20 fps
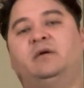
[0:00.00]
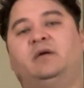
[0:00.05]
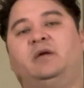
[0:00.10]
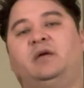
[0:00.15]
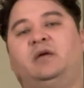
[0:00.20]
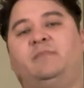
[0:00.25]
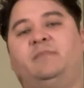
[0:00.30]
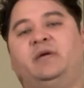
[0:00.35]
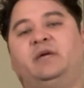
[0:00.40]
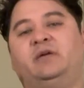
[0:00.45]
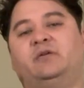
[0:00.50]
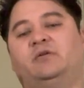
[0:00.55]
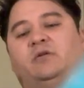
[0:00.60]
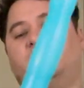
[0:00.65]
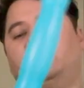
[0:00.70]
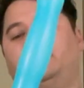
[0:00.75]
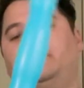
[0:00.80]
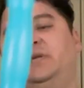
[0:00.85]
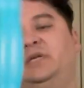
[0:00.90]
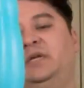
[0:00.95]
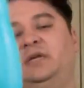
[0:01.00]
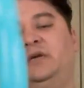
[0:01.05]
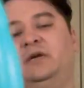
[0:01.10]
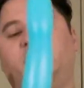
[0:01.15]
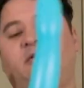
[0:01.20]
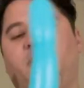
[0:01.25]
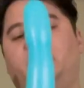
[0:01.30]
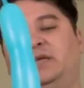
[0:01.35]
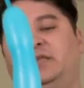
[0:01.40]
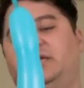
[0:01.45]
and make an arm
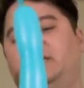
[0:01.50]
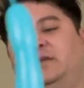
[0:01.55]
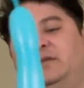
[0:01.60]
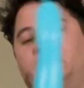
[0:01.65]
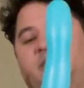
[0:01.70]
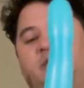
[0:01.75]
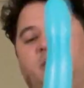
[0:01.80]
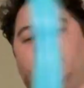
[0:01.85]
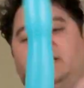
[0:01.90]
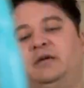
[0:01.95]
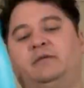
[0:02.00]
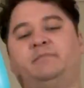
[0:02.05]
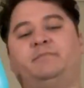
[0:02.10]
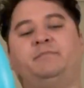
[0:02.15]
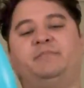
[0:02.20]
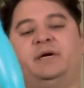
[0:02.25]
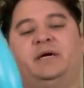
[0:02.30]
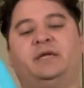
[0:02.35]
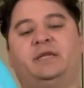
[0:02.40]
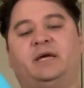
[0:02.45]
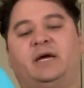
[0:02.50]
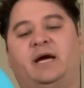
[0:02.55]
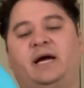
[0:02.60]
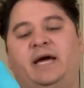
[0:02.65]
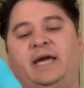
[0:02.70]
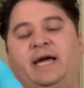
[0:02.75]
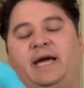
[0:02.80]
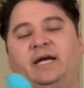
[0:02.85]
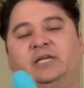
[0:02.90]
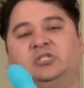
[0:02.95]
here and then kill it. But
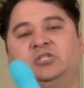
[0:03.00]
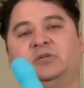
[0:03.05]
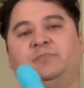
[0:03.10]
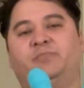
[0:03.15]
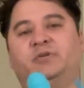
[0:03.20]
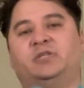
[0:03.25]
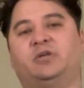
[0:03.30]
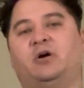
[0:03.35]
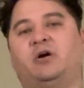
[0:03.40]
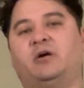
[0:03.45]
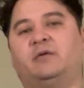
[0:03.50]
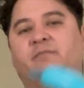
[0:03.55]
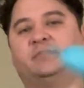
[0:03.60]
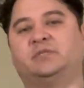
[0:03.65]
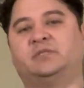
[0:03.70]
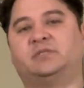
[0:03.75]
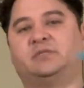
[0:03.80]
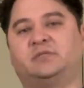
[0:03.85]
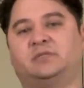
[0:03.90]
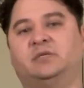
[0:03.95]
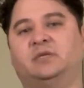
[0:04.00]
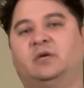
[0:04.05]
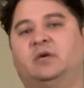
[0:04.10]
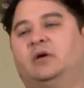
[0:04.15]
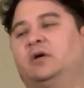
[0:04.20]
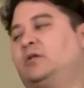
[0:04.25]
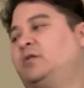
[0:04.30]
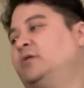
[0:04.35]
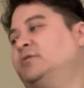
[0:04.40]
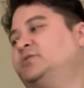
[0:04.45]
I actually put the arms
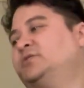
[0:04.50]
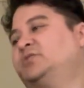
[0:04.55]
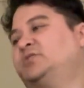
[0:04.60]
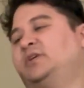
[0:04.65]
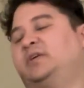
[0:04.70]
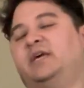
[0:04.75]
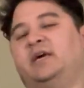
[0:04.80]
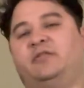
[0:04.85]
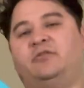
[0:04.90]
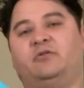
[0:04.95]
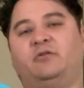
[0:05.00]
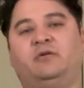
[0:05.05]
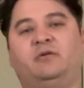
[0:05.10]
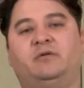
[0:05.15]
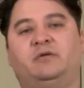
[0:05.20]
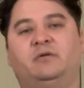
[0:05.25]
close together.